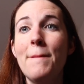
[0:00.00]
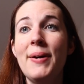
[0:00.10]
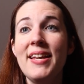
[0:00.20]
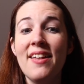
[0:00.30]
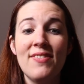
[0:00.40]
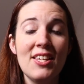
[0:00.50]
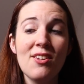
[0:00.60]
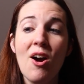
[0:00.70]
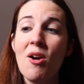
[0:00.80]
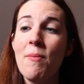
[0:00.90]
But yeah, these
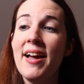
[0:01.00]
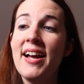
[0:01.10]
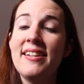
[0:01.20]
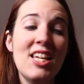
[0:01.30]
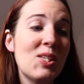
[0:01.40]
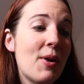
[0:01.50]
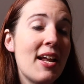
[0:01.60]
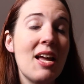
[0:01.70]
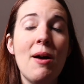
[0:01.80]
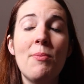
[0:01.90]
are my ideas, what I
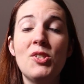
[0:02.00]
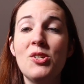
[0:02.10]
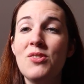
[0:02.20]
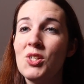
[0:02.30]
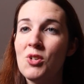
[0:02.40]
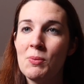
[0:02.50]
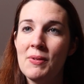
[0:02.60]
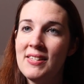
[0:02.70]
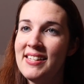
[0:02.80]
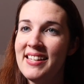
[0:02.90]
am up to this
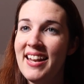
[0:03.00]
Christmas season.